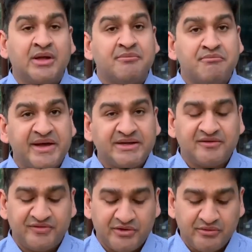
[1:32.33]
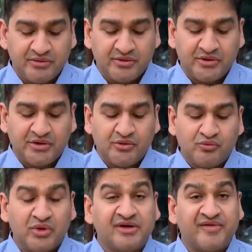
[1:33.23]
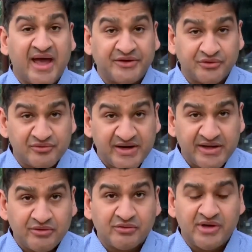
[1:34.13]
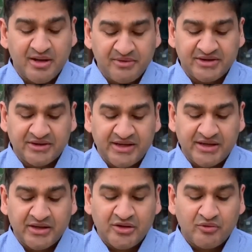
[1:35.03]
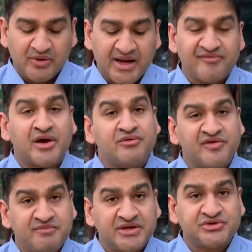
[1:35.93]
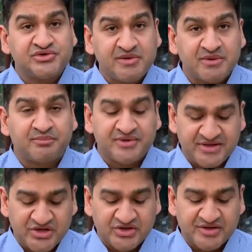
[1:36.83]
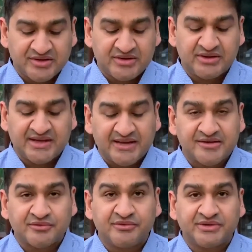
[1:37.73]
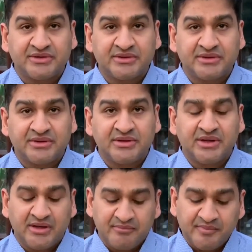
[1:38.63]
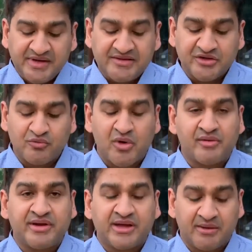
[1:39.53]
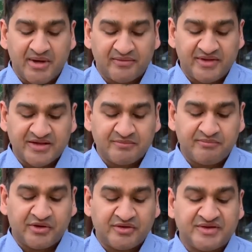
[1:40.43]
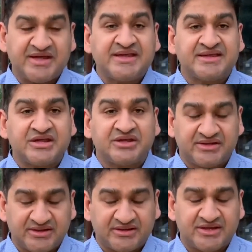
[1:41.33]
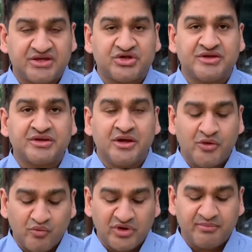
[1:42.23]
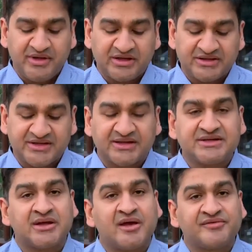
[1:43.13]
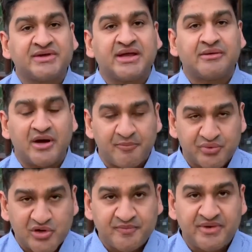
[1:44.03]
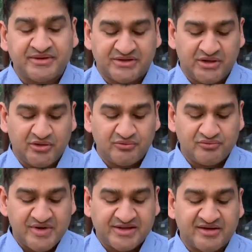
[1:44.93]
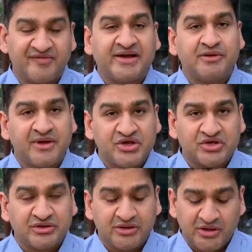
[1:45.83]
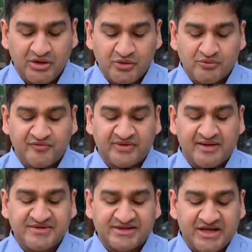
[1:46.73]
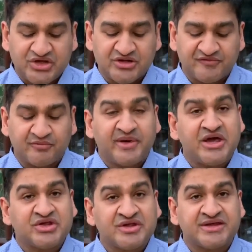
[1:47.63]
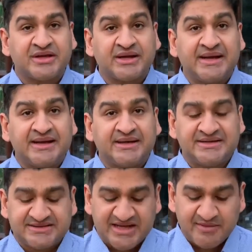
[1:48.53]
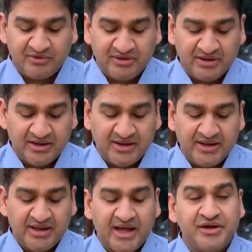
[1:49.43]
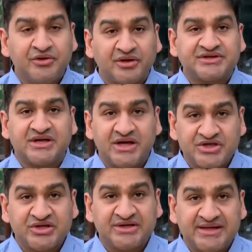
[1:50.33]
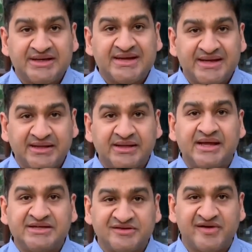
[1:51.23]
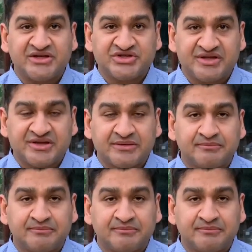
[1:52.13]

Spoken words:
Many of you will have had already or imminently will have arrhythmia treatment procedures cancelled. Please don't worry about this, because these decisions will have been conducted after appropriate risk evaluation, with cancellations for patients that are clinically stable and not urgently needing interventions.